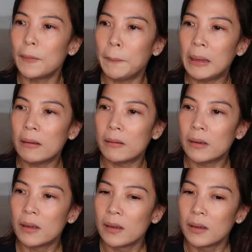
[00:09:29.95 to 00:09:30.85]
shipping.
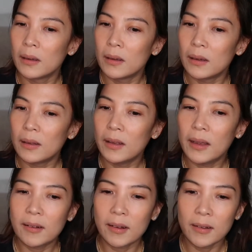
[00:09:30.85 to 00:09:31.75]

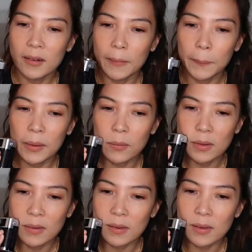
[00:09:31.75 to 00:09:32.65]
DHL shipping
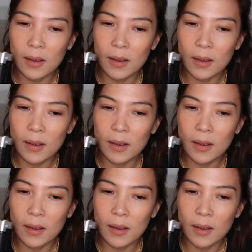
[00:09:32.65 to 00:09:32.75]
was